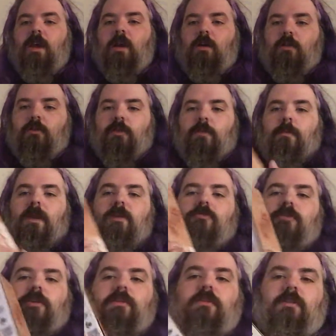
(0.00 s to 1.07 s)
However, the
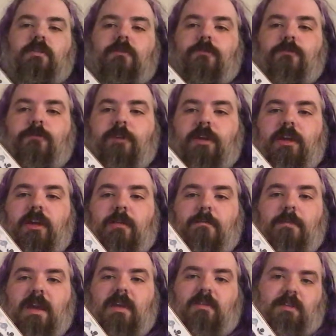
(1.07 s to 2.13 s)
Matrix is freaking
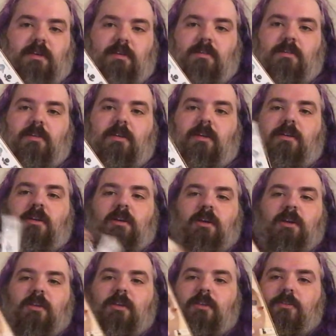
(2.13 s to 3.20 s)
amazing. Like,
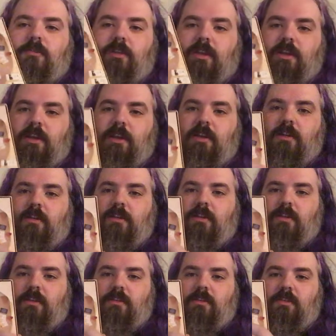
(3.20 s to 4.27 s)
this right here
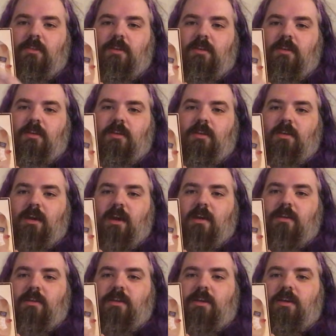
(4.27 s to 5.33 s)
is the
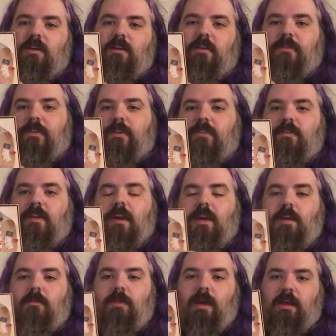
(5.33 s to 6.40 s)
idea of this
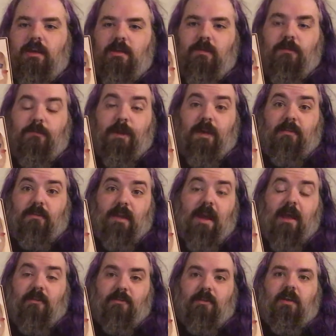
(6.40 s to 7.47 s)
game, and it's
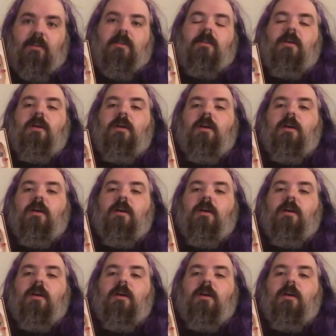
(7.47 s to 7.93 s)
fantastic.